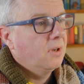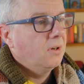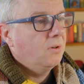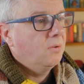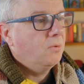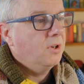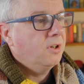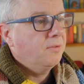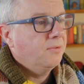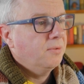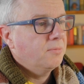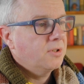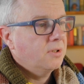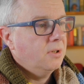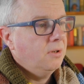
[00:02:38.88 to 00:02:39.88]
One of
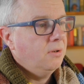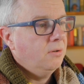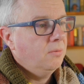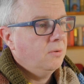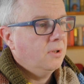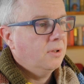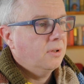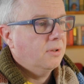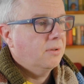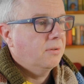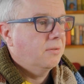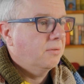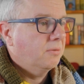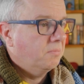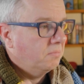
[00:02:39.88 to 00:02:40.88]
them's to do
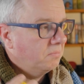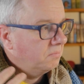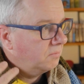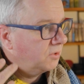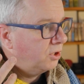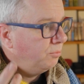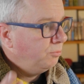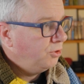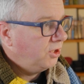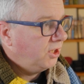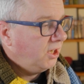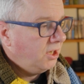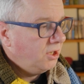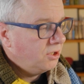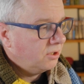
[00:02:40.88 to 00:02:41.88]
with
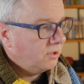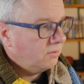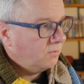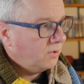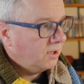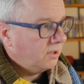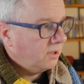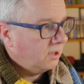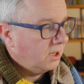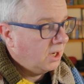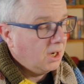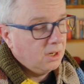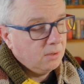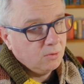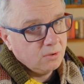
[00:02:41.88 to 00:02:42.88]
communication with
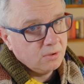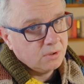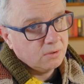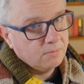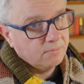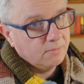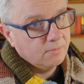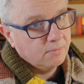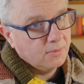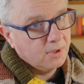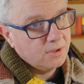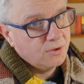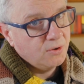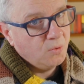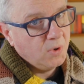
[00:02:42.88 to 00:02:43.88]
animals.
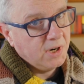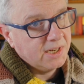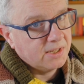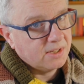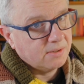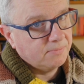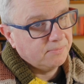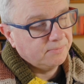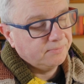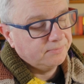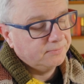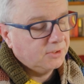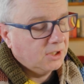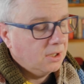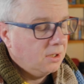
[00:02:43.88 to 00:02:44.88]
That's the wit.
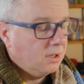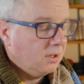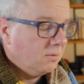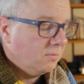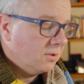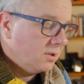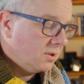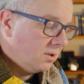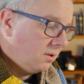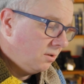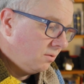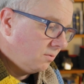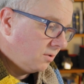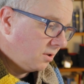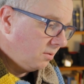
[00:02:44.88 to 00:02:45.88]
And the other one is to
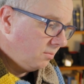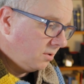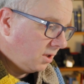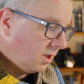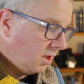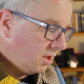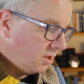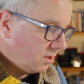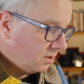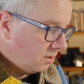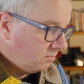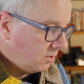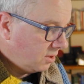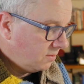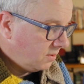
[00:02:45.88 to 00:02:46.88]
do with communication
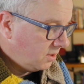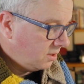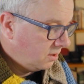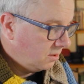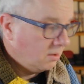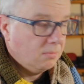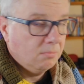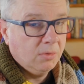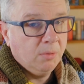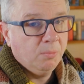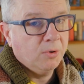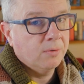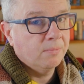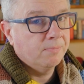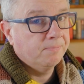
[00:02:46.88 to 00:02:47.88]
between
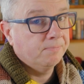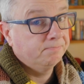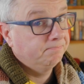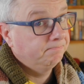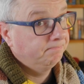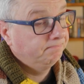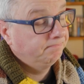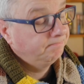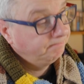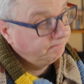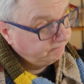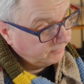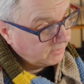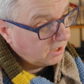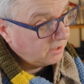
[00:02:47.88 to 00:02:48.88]
people.
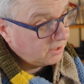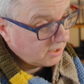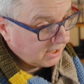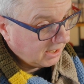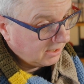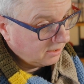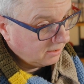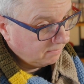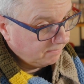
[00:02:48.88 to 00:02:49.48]
The skill.